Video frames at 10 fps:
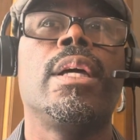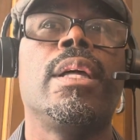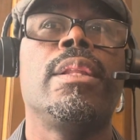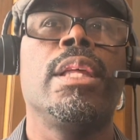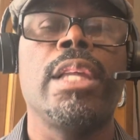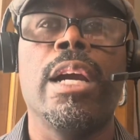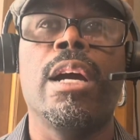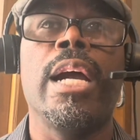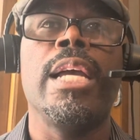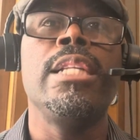that there
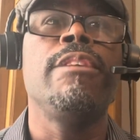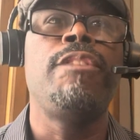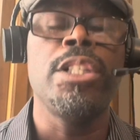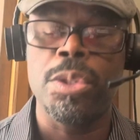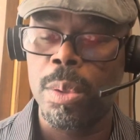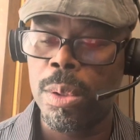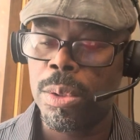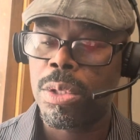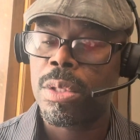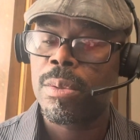are
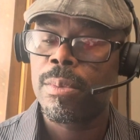individuals